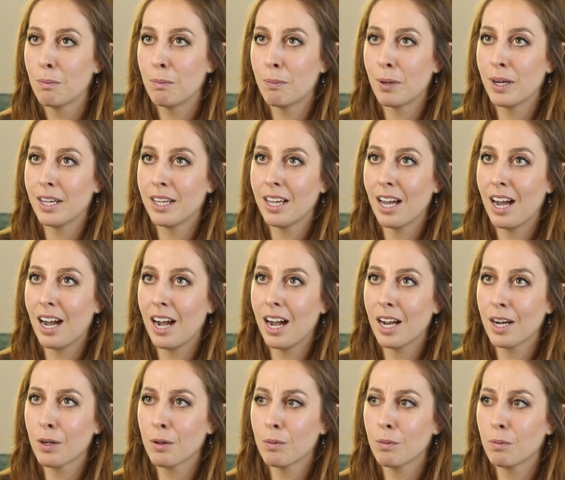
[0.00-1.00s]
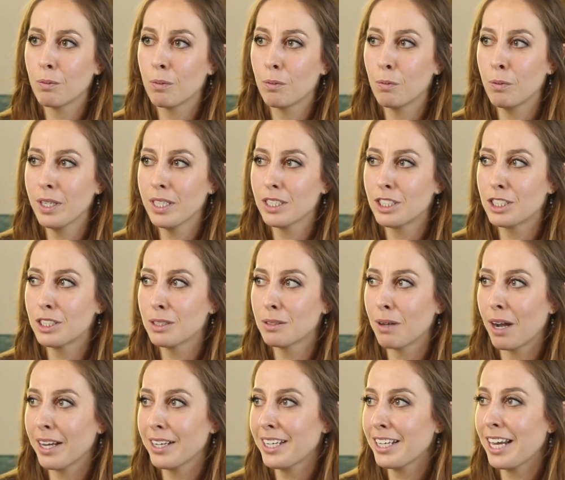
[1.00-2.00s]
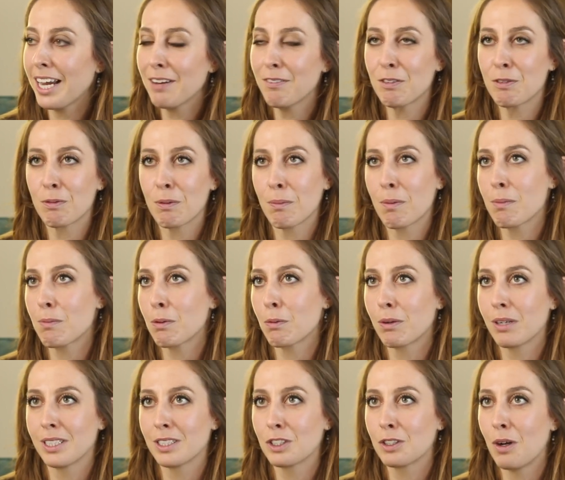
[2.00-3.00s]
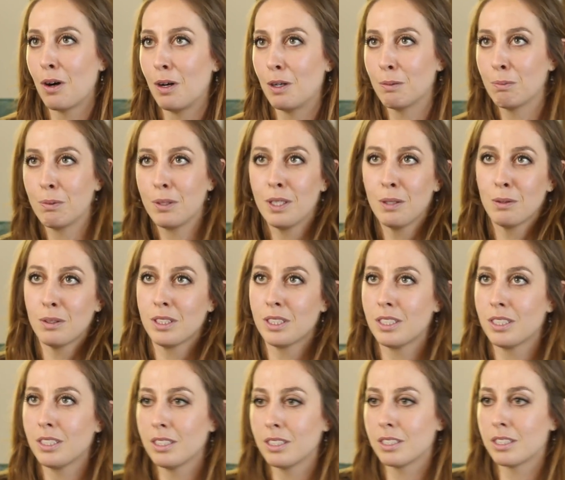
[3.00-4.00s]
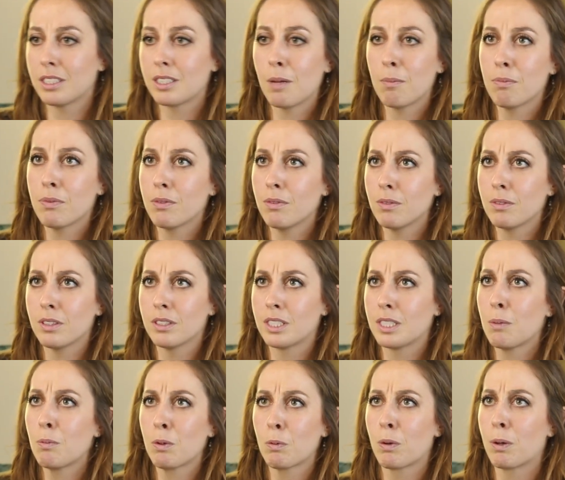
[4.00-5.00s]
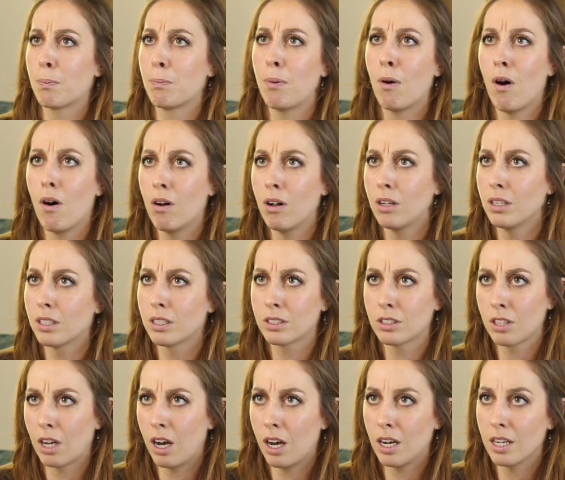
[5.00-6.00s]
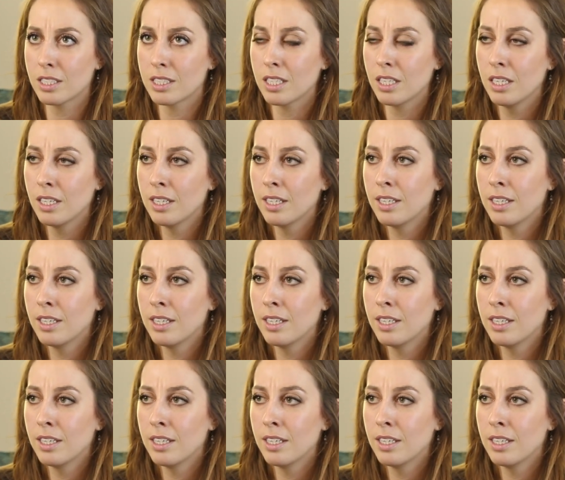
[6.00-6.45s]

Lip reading: But I can't even remember what it's called, but it was somewhere where Paul taught.